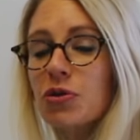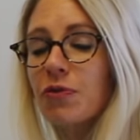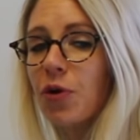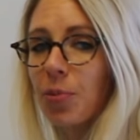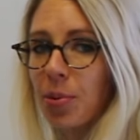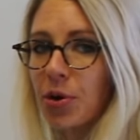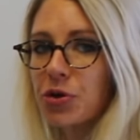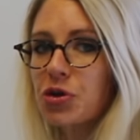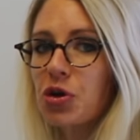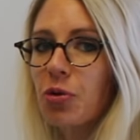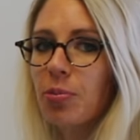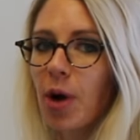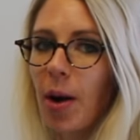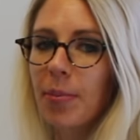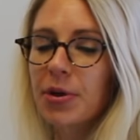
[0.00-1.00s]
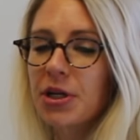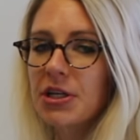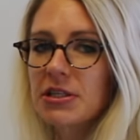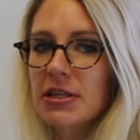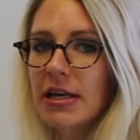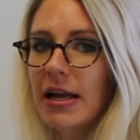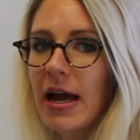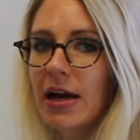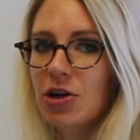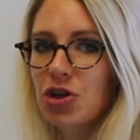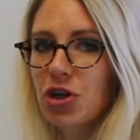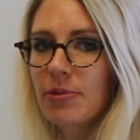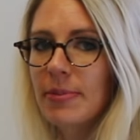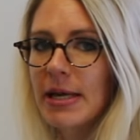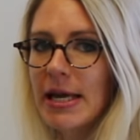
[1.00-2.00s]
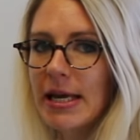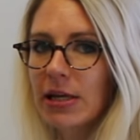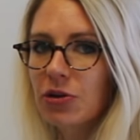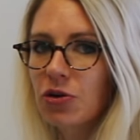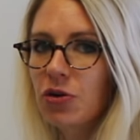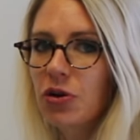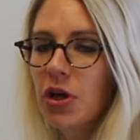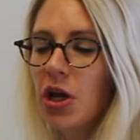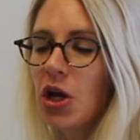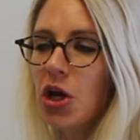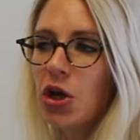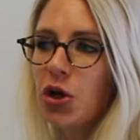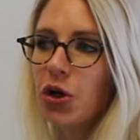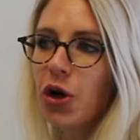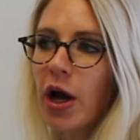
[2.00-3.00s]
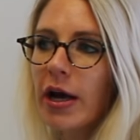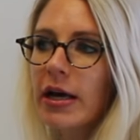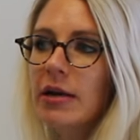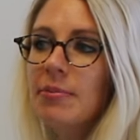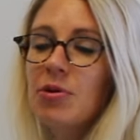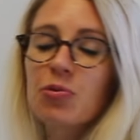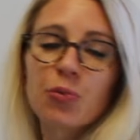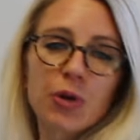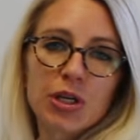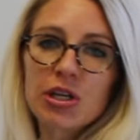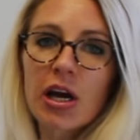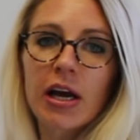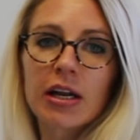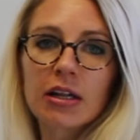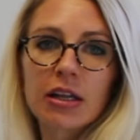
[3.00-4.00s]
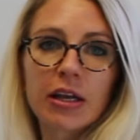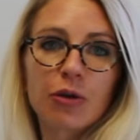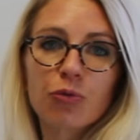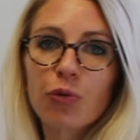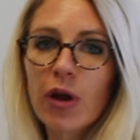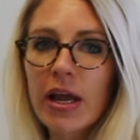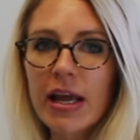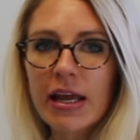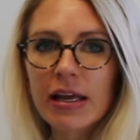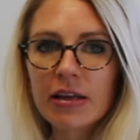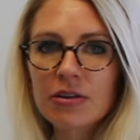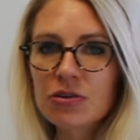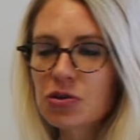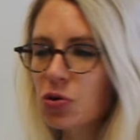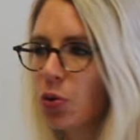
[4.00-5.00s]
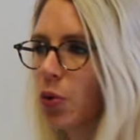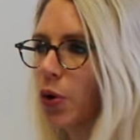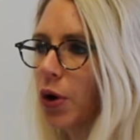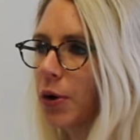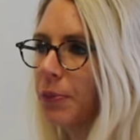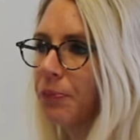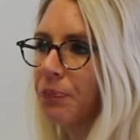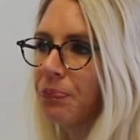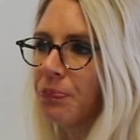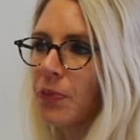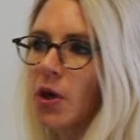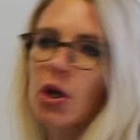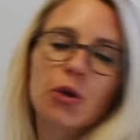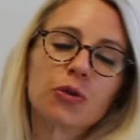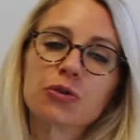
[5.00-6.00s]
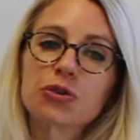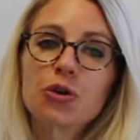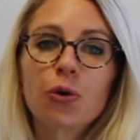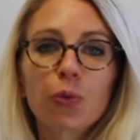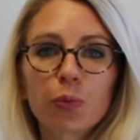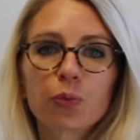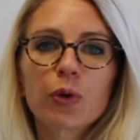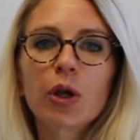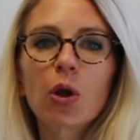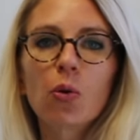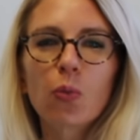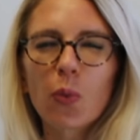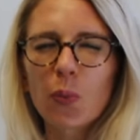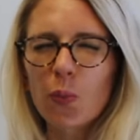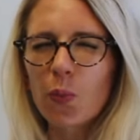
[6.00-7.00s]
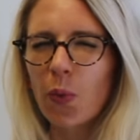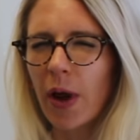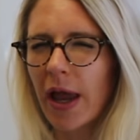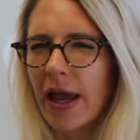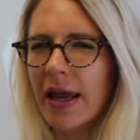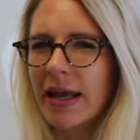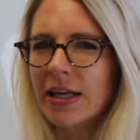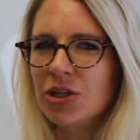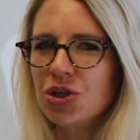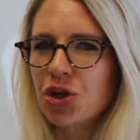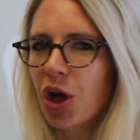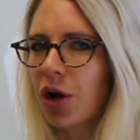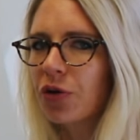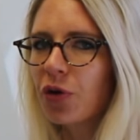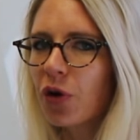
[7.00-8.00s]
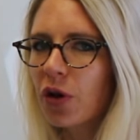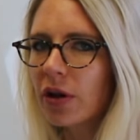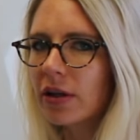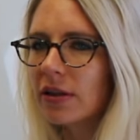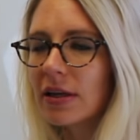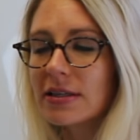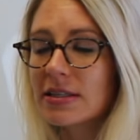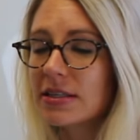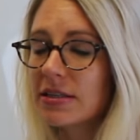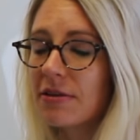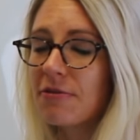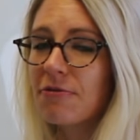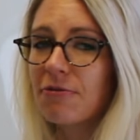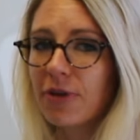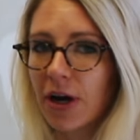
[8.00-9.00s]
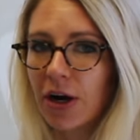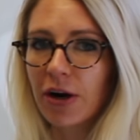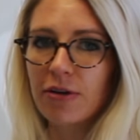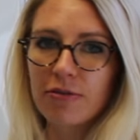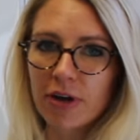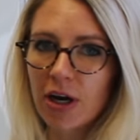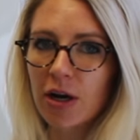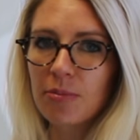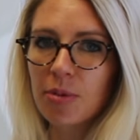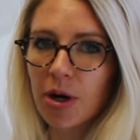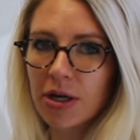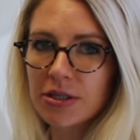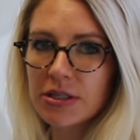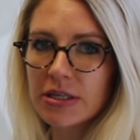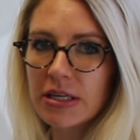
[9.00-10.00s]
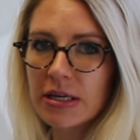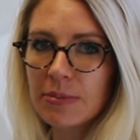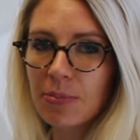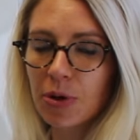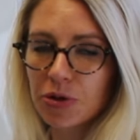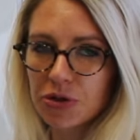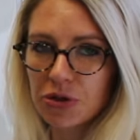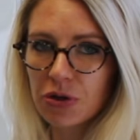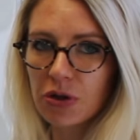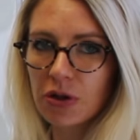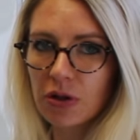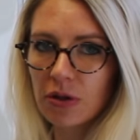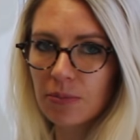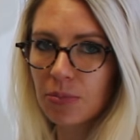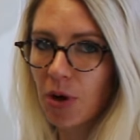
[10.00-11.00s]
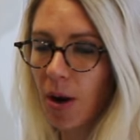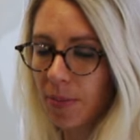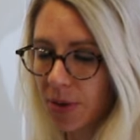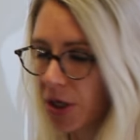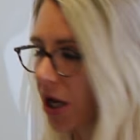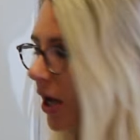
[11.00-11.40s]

of your personal property is going to actually be handled. You're not going to be retitling rings, or you know, there's no real way in general, unless it's a very, very pricey personal property